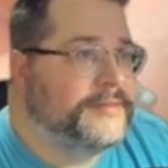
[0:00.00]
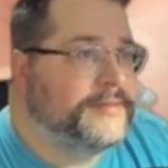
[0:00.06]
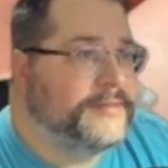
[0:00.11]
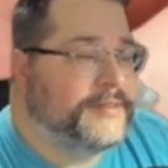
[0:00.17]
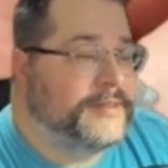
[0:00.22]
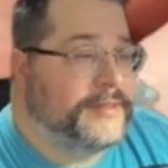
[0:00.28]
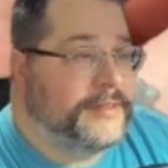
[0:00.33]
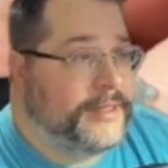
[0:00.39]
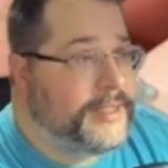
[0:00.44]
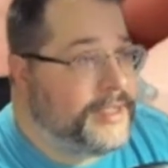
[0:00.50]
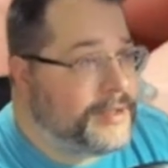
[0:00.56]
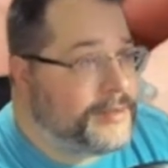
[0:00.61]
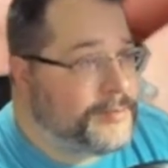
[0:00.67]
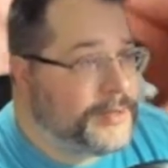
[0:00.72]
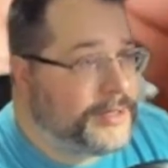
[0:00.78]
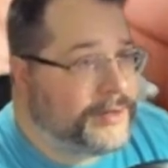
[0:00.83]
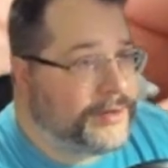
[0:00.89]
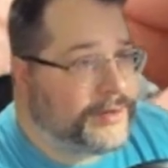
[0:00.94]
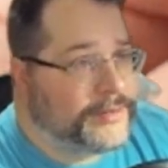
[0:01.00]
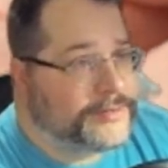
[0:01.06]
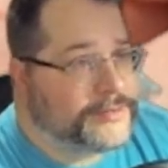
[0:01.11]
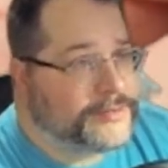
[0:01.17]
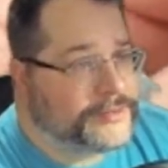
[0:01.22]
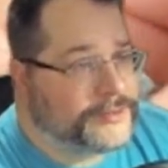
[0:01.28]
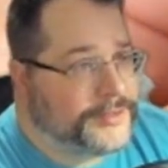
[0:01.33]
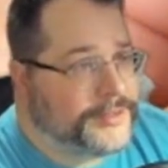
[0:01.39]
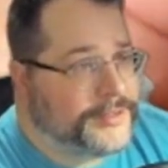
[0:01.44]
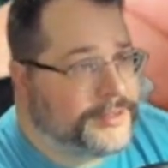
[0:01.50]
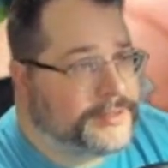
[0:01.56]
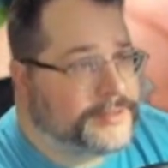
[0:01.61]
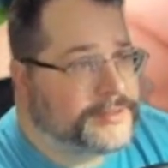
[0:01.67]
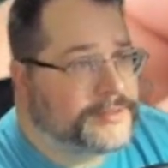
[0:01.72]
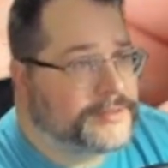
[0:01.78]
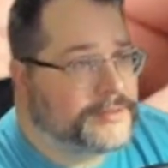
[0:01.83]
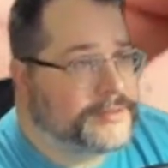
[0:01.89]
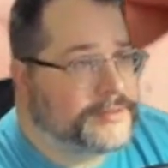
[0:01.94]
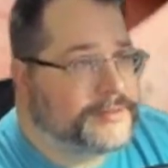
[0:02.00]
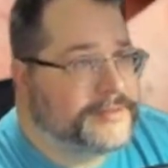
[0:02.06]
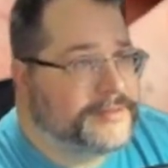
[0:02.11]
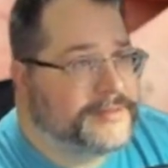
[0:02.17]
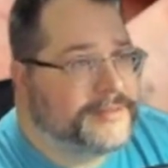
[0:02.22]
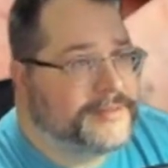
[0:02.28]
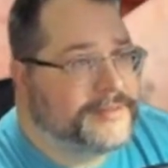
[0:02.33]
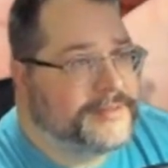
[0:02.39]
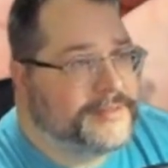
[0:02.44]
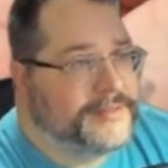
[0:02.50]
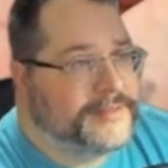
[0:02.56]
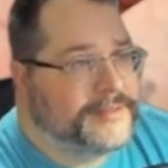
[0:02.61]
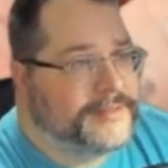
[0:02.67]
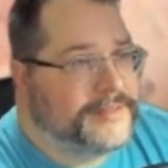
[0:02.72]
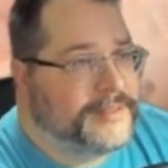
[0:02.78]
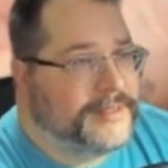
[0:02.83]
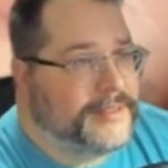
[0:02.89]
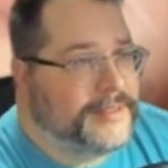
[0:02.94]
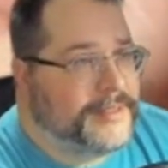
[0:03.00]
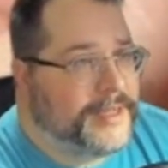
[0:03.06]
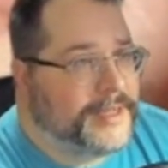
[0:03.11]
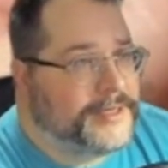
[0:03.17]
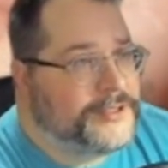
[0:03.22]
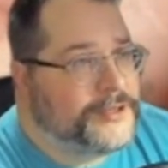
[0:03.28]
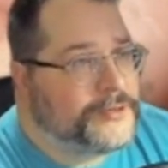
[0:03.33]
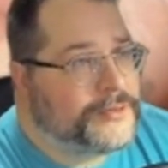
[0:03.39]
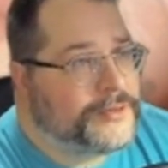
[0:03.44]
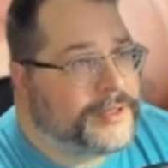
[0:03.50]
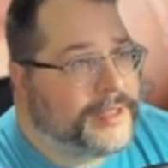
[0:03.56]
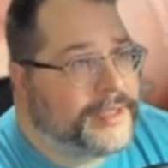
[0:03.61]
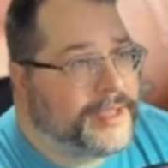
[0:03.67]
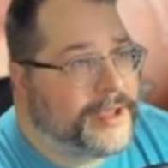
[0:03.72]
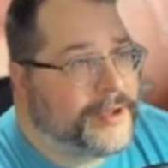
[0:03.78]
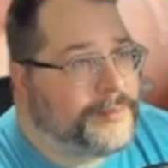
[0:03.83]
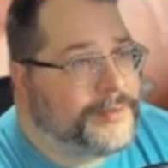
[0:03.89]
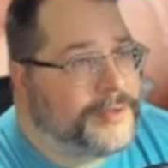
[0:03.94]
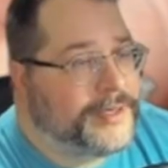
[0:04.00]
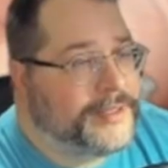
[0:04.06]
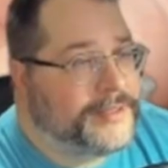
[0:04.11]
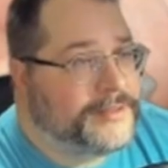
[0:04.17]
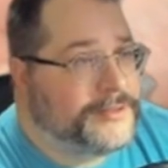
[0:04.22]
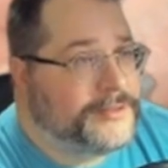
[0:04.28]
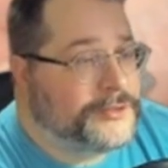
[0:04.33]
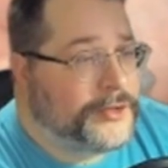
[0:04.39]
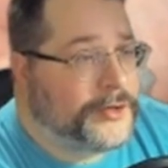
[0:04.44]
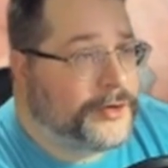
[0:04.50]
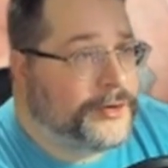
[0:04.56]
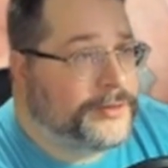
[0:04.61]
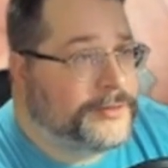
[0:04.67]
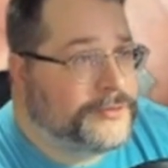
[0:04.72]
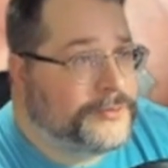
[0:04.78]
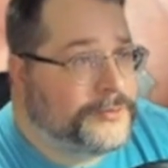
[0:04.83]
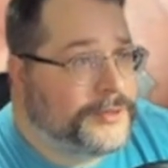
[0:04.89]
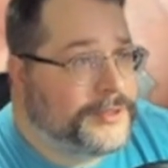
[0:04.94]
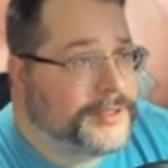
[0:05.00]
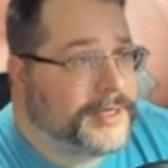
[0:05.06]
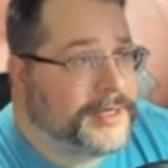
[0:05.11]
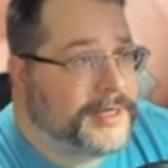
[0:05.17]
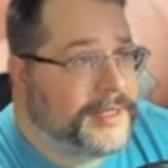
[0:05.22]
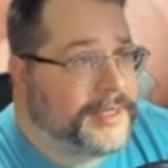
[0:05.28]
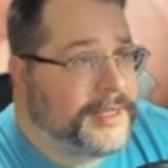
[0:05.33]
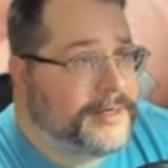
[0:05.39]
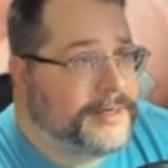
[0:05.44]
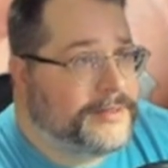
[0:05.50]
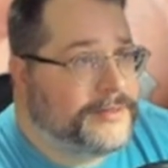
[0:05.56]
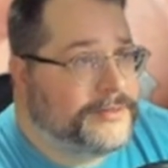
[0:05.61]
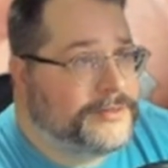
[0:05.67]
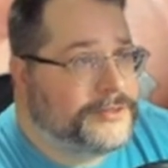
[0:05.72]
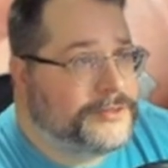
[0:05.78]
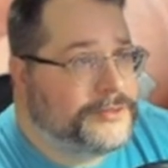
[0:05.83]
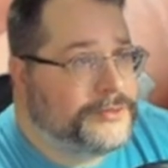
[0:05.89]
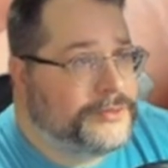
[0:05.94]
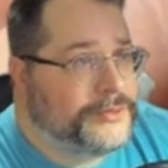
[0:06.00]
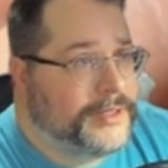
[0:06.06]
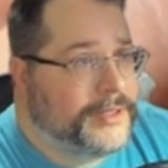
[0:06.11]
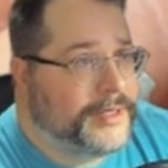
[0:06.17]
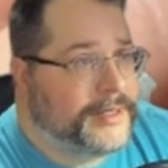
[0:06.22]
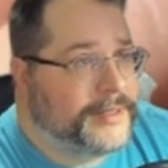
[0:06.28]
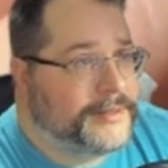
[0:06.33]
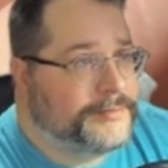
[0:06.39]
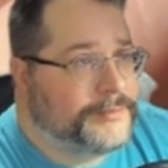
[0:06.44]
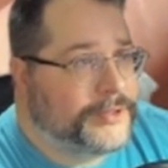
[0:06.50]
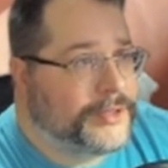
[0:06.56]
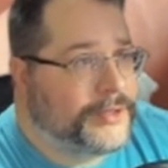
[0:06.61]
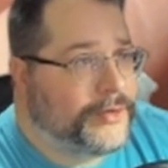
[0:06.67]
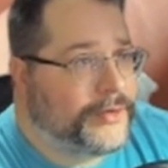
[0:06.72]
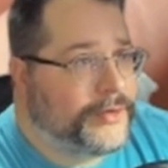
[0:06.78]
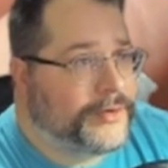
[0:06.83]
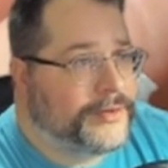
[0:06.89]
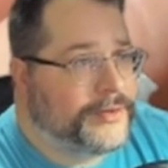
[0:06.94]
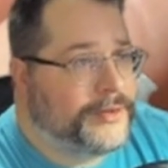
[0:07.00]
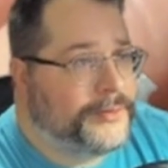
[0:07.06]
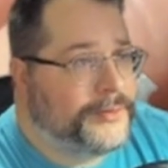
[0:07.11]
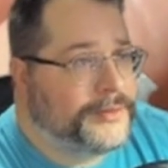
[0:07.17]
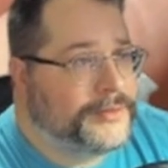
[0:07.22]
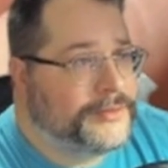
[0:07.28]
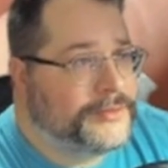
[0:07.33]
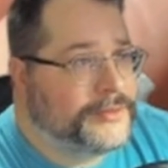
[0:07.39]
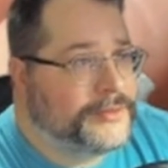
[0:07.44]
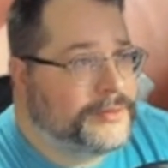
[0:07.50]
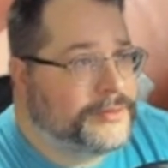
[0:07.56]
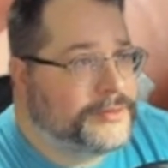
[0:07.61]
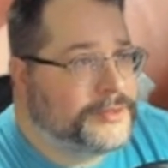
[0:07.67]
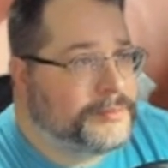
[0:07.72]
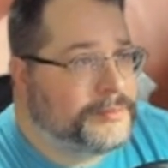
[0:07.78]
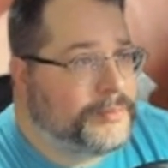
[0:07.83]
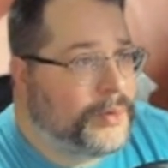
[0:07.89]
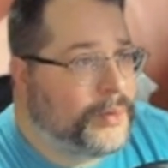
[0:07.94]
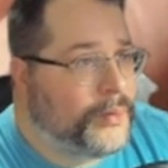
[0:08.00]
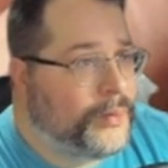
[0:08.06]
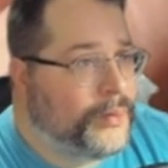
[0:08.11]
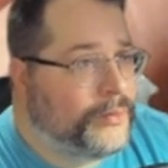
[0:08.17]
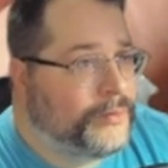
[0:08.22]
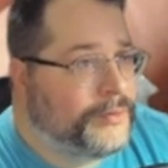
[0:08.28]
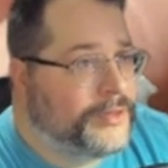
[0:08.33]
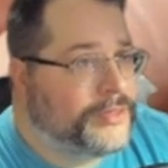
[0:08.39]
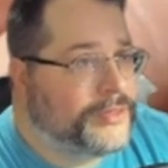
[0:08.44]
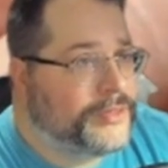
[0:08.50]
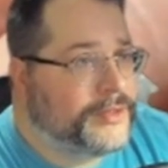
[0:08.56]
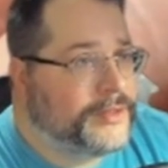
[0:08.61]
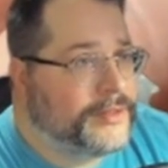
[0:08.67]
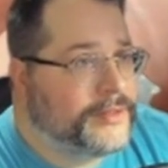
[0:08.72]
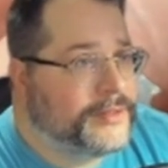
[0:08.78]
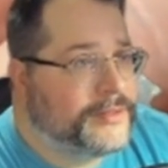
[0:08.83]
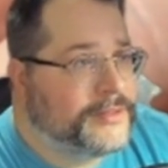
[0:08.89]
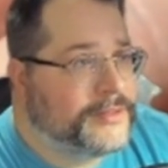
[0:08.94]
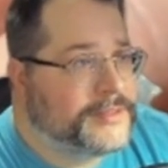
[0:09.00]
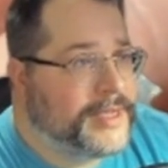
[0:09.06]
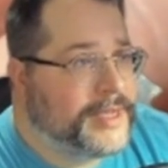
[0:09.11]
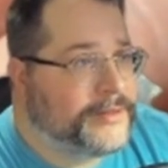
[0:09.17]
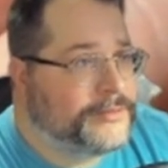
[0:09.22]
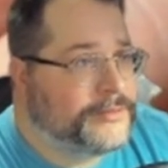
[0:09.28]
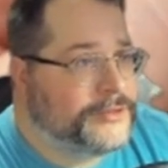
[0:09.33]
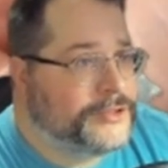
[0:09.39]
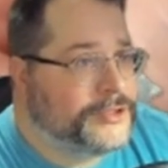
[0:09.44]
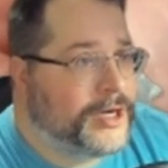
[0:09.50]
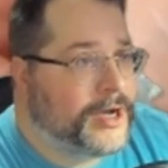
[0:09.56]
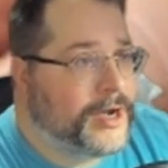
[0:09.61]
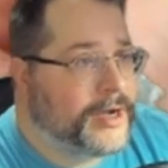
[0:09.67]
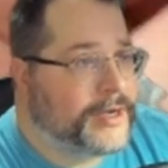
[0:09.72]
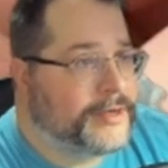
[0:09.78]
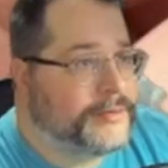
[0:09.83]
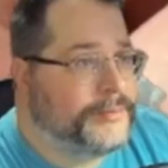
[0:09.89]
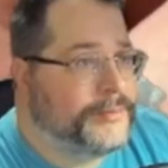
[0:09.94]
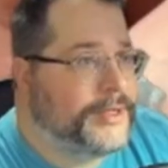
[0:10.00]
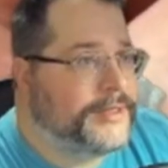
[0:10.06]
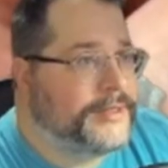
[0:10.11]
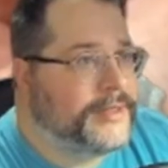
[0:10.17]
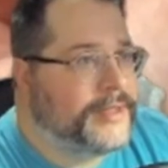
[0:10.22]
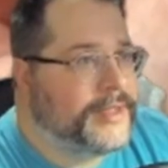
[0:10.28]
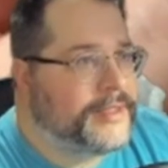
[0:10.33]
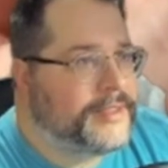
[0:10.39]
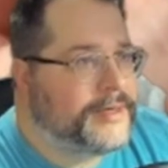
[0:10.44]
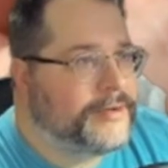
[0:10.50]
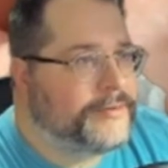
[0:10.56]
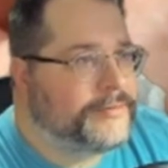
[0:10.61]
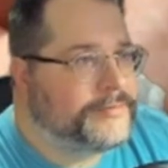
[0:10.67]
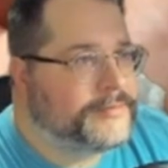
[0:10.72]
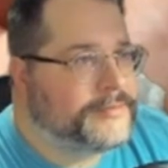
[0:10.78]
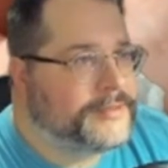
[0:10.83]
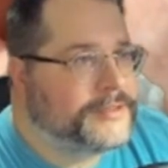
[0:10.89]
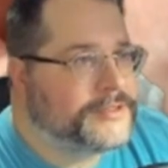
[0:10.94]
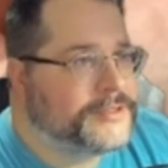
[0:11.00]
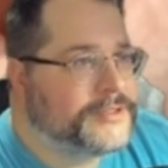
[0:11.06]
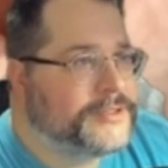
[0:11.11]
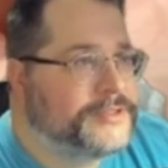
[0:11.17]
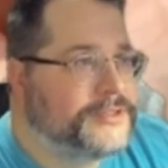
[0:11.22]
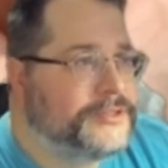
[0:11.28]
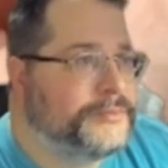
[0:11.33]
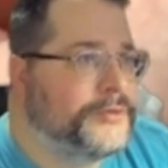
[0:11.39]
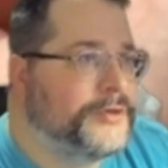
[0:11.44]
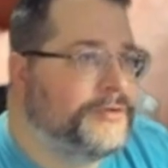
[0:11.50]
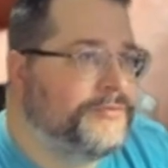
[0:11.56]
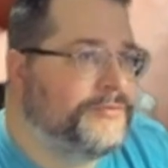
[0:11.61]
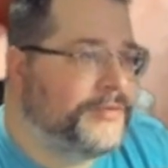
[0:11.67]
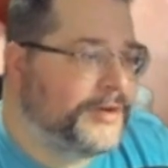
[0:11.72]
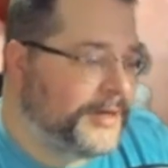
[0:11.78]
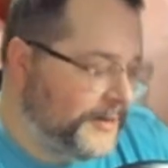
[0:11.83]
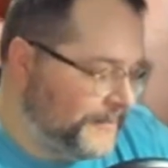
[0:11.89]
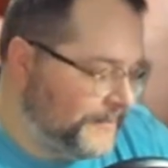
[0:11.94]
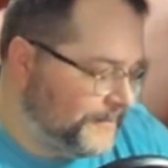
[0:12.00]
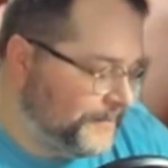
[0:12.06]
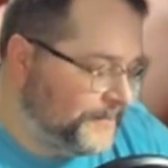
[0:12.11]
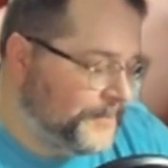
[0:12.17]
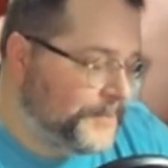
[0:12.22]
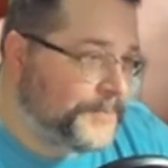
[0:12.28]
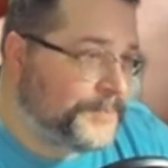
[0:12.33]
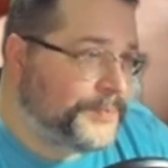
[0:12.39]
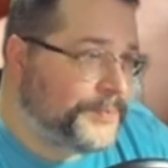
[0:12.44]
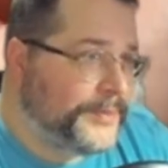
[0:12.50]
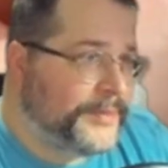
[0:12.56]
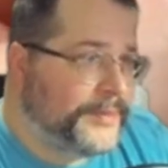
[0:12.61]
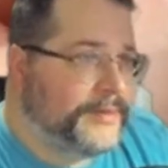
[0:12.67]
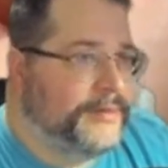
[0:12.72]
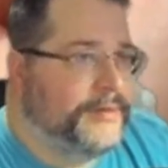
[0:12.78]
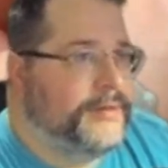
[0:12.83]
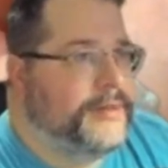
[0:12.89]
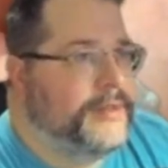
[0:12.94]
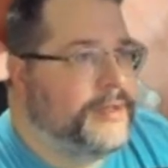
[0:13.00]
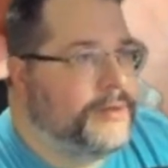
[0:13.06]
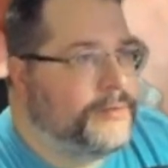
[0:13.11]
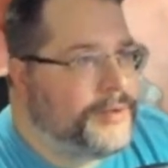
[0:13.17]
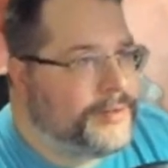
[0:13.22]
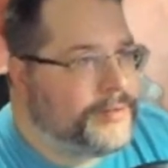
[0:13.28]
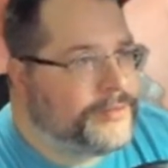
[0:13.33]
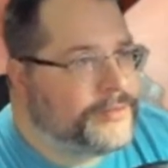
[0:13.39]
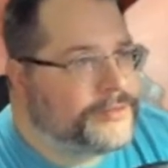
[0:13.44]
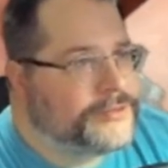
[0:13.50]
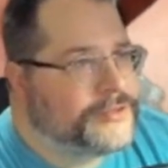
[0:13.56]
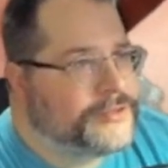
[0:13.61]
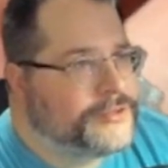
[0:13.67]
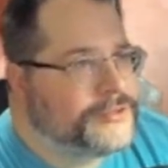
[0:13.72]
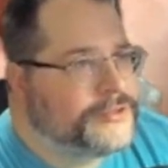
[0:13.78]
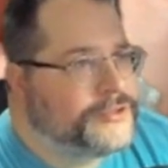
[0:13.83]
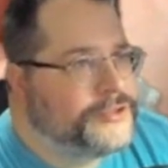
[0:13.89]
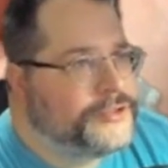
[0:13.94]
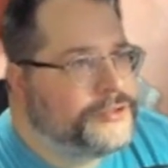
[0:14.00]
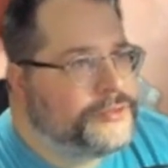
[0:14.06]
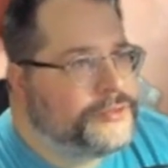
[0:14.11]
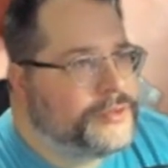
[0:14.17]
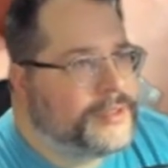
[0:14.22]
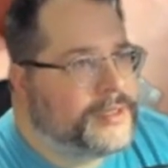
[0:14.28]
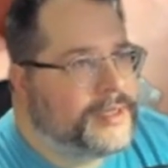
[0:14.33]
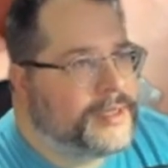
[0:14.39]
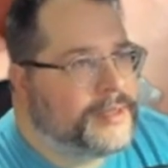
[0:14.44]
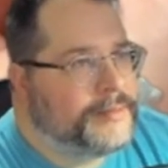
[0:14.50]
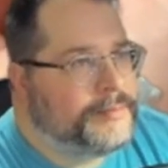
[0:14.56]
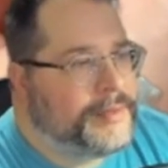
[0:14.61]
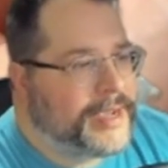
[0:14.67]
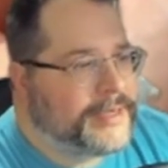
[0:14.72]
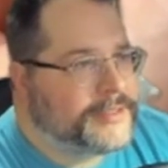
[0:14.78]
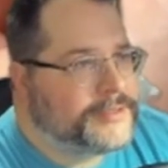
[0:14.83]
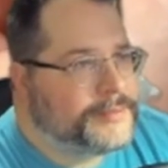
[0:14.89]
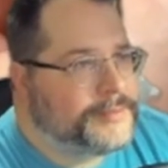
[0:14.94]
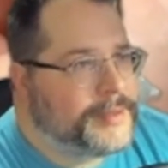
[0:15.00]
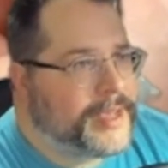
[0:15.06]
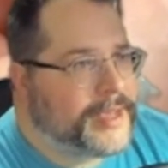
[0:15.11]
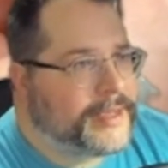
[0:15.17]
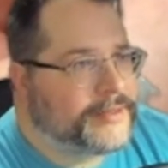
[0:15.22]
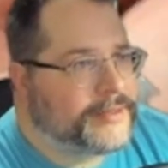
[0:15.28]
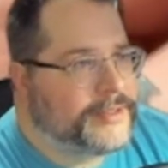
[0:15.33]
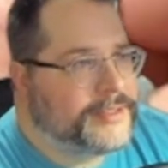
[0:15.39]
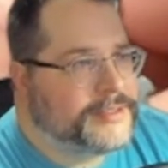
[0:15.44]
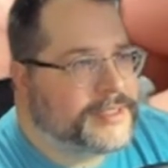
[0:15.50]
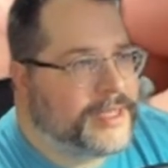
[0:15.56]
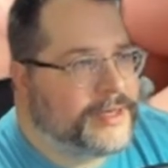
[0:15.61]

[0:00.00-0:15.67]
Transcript: I like how many cards are in this. I don't like how many of these cards were dedicated to Clark going to bowl with the town jock, but they're still pretty funny. There's two back-to-back things.